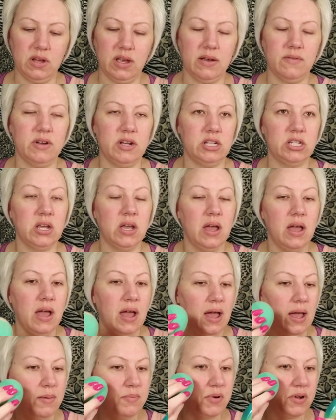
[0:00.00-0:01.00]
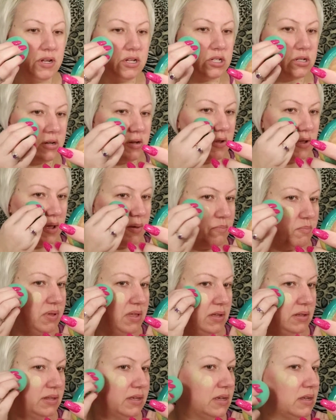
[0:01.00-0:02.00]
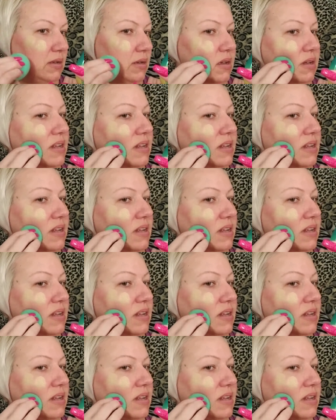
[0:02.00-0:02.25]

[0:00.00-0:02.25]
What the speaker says: coverage, I'm pretty sure you can build it.